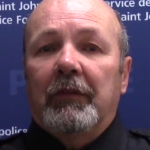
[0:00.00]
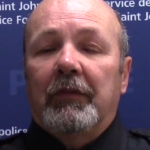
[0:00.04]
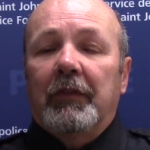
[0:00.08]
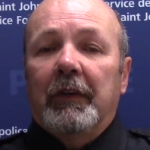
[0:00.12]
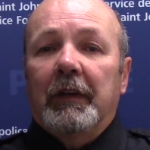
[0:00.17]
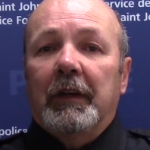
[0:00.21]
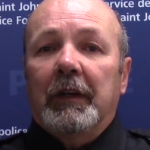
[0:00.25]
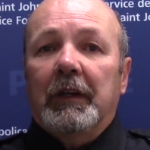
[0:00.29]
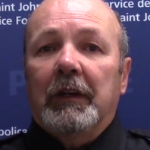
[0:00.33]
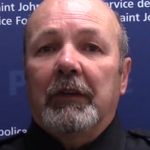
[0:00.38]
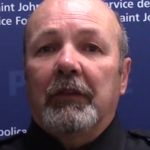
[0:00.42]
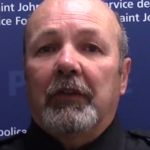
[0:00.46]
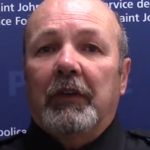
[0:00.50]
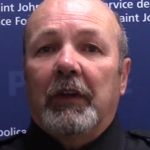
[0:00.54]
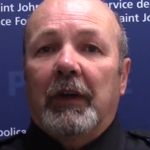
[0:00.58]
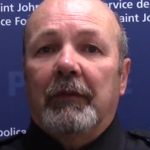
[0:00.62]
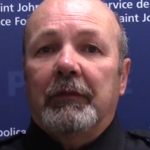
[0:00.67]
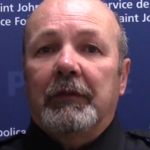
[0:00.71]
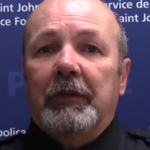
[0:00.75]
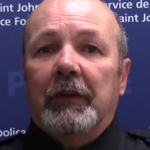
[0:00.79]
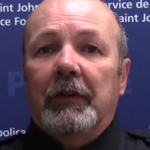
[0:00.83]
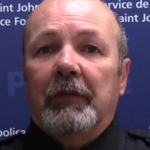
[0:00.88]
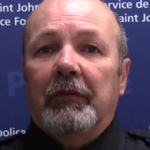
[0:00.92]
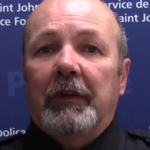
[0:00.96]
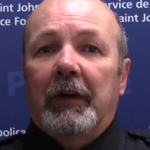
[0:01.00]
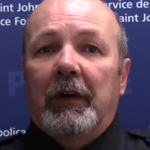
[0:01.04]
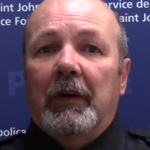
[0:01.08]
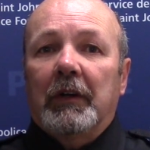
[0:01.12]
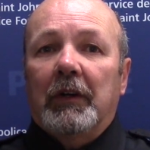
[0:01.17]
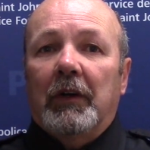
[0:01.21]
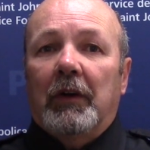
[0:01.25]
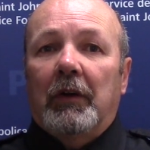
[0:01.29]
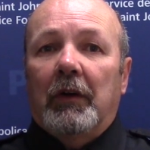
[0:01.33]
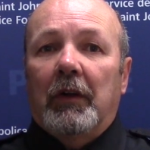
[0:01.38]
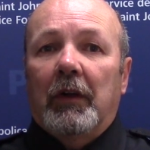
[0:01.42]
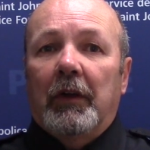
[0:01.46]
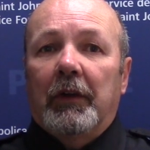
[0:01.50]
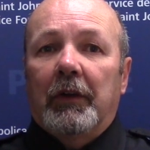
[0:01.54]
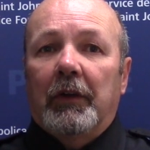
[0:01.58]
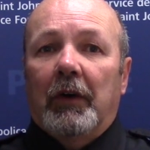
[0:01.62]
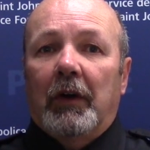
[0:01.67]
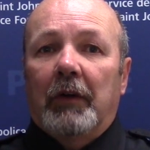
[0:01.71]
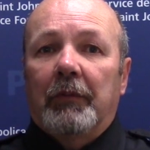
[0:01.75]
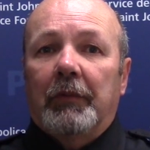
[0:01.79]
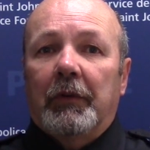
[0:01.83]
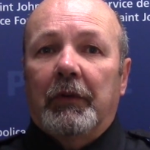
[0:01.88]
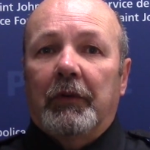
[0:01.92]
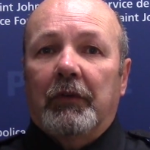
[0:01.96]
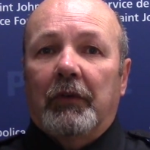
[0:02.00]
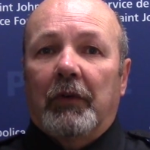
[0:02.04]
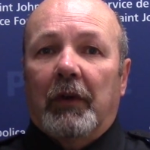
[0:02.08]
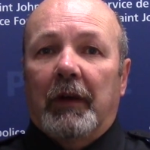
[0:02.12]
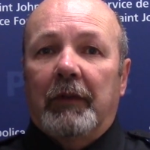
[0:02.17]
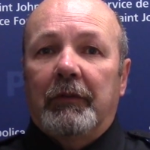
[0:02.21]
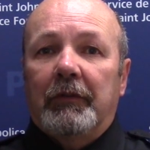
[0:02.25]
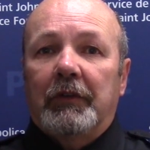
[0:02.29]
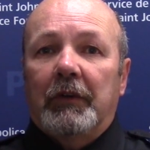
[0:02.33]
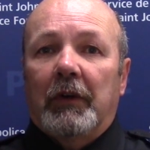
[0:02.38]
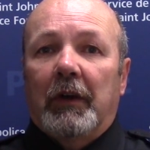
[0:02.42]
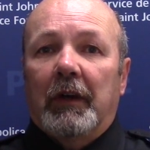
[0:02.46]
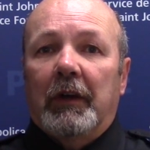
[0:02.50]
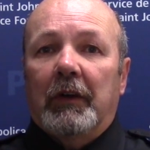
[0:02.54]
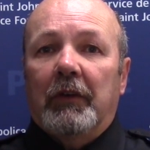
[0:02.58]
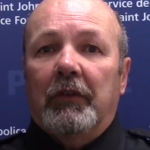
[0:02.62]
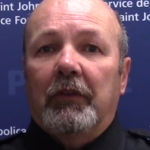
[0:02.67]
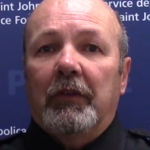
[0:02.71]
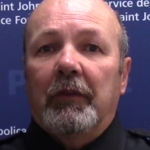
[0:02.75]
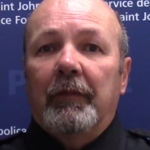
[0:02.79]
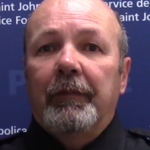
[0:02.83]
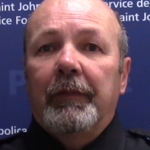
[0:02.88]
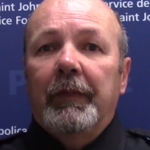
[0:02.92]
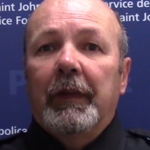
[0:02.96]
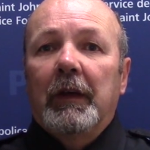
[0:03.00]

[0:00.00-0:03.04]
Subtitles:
from the consumption of alcohol and non-prescribed drugs.